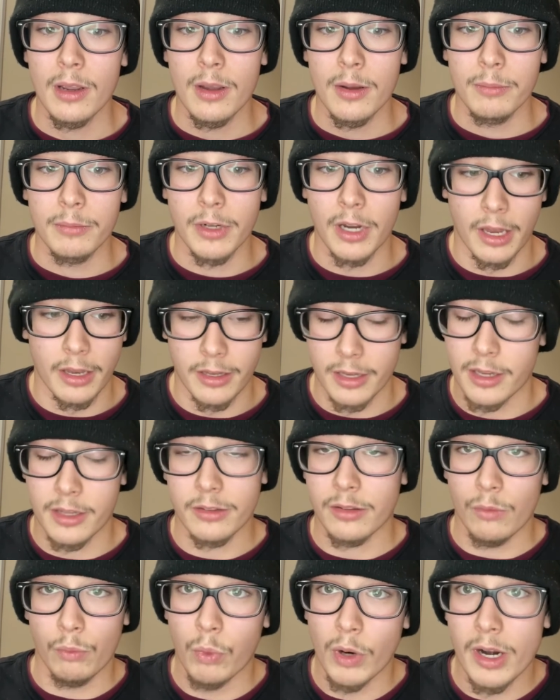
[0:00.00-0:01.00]
But
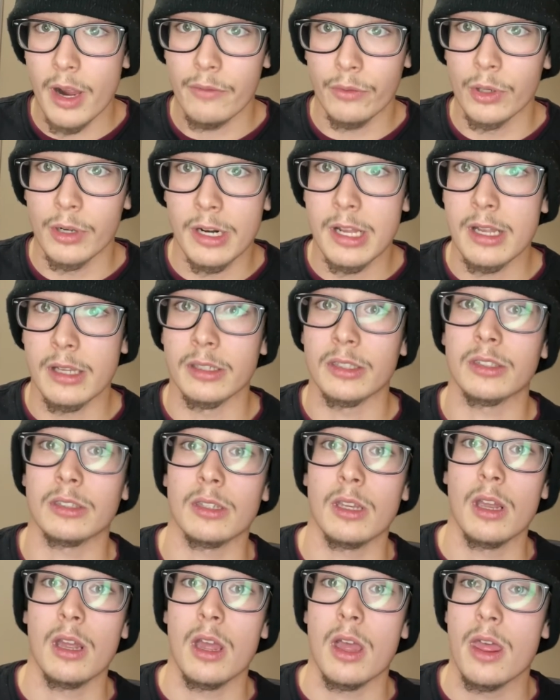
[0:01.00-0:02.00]
whatever it is,
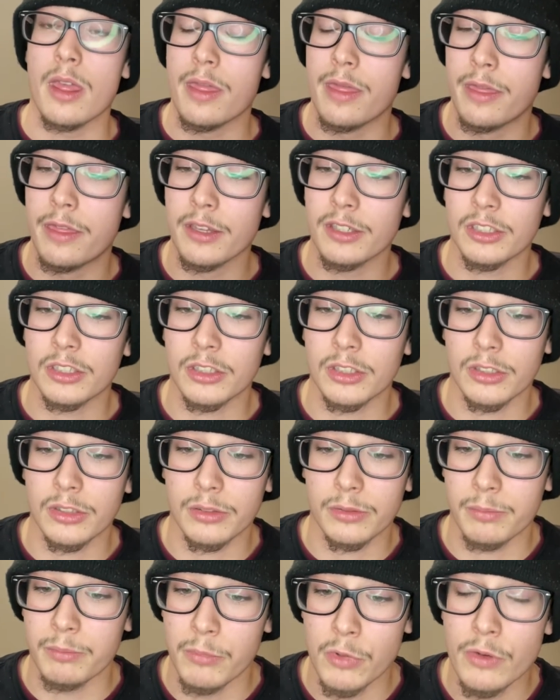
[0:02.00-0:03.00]
this
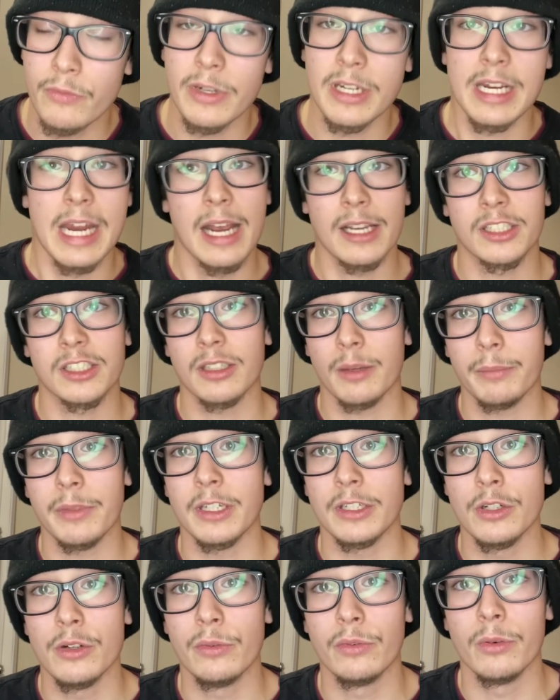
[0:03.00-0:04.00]
movie has
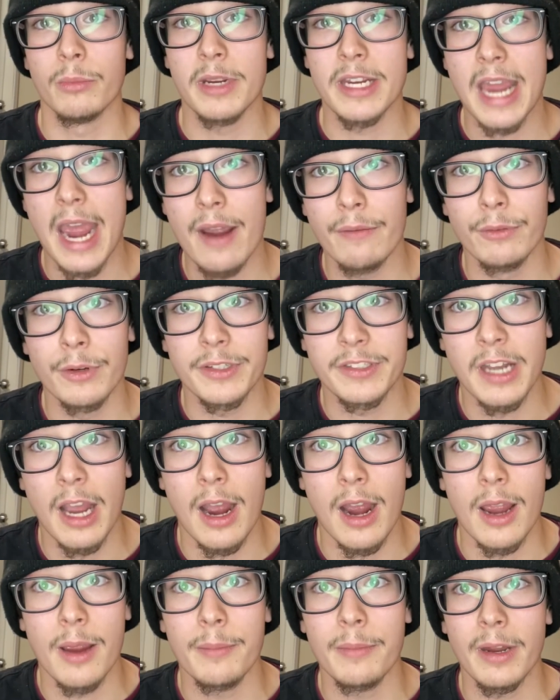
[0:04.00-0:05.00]
something new for me every
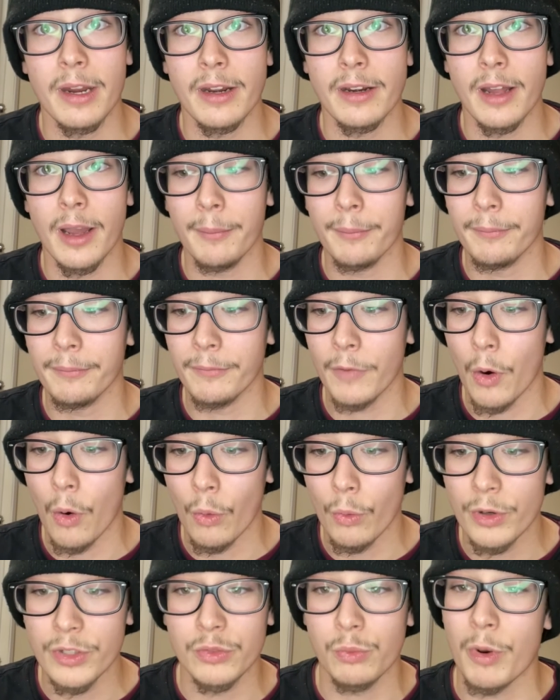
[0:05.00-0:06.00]
time, and I'm
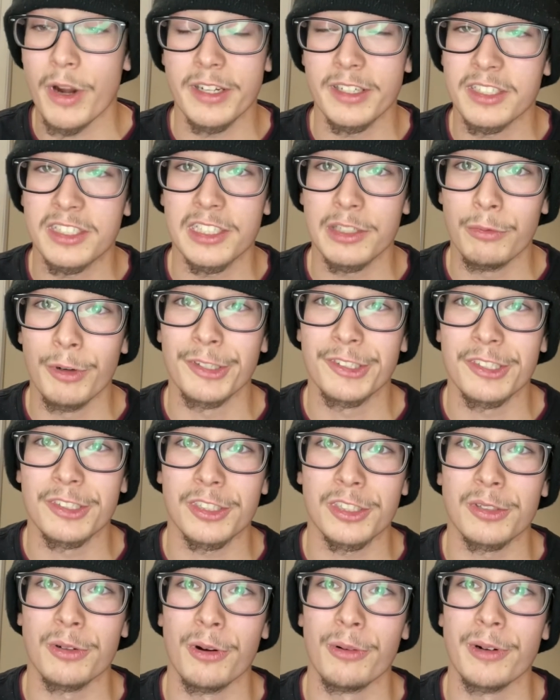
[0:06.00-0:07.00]
always waiting to see what's in
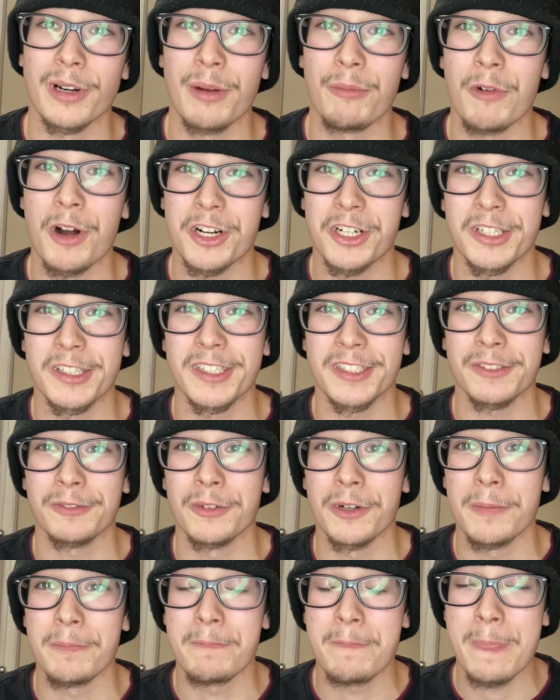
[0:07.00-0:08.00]
store when I'm watching this
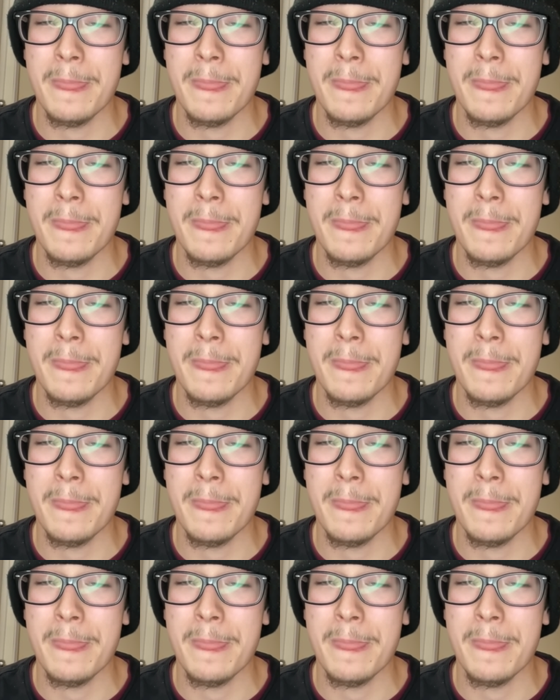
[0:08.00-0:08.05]
film.